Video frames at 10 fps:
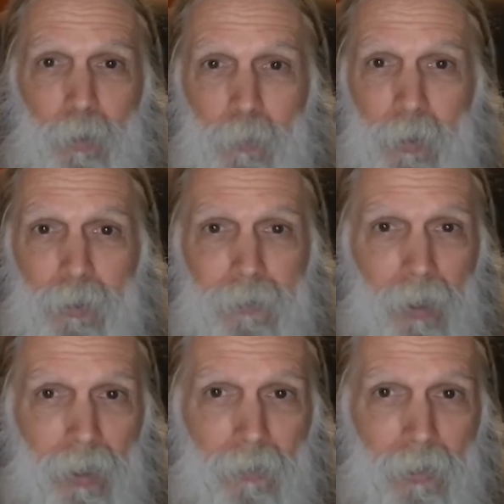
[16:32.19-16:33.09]
removed
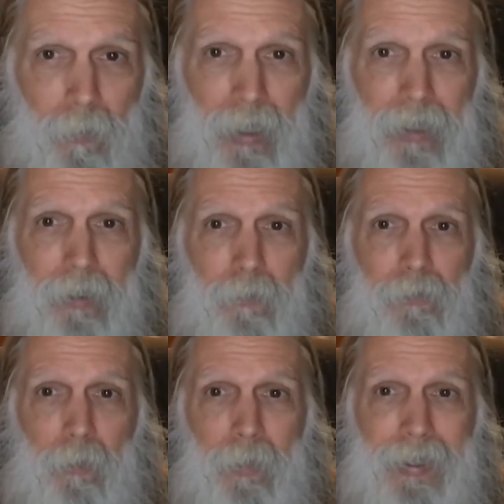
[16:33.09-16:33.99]
all of the amalgam
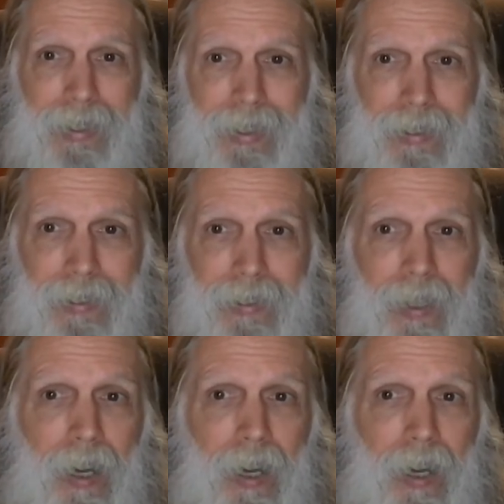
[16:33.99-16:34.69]
from my teeth,